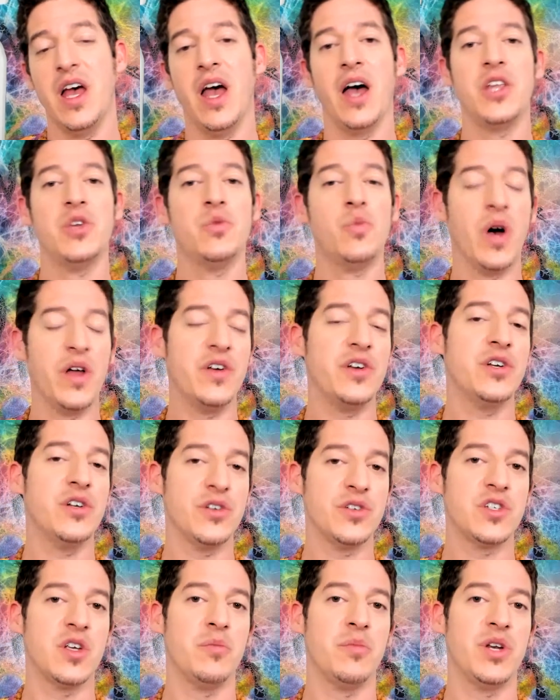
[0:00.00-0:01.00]
And whether you're
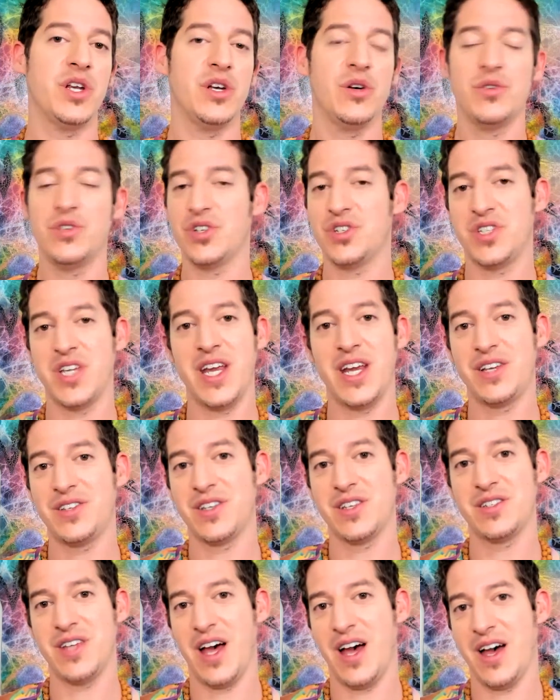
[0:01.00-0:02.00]
somebody who just takes
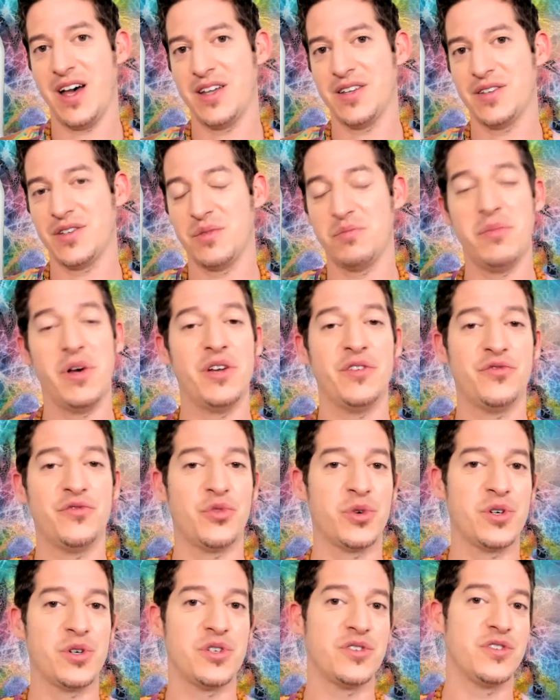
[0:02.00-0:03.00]
this as
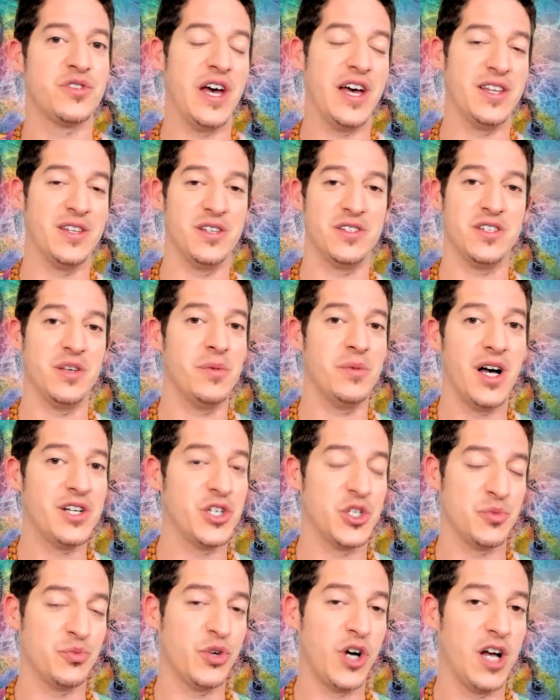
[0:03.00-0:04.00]
metaphors and
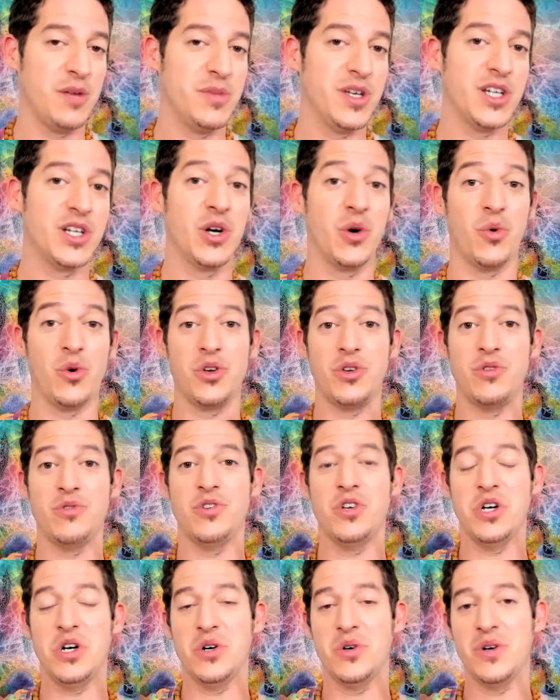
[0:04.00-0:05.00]
subconscious priming, or
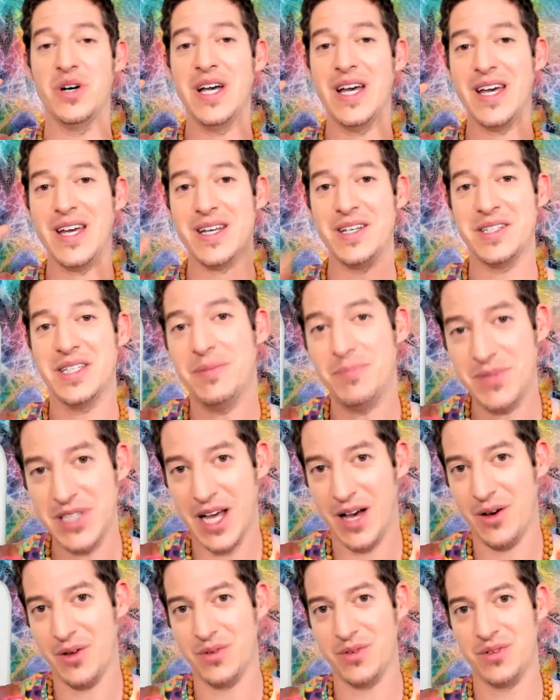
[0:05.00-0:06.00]
deep
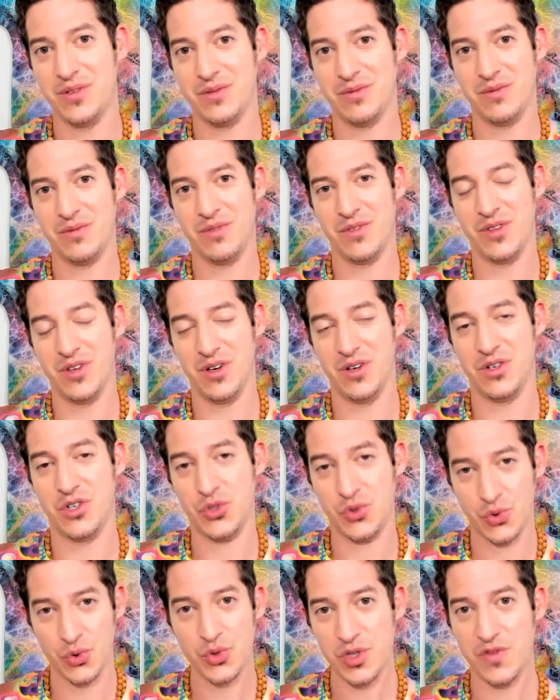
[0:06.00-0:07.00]
down the
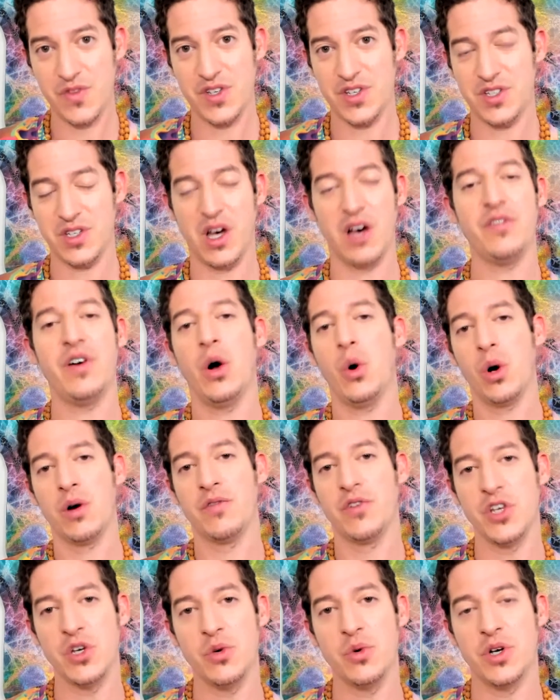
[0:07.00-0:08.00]
truth of this stuff,
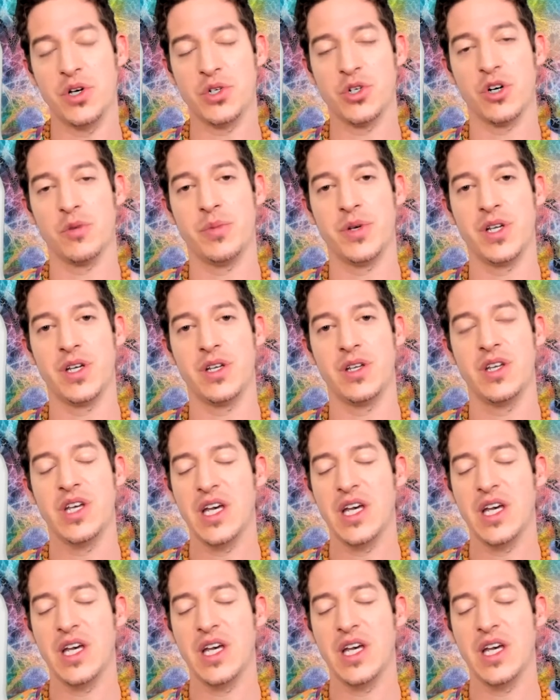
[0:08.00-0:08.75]
however you would interpret it,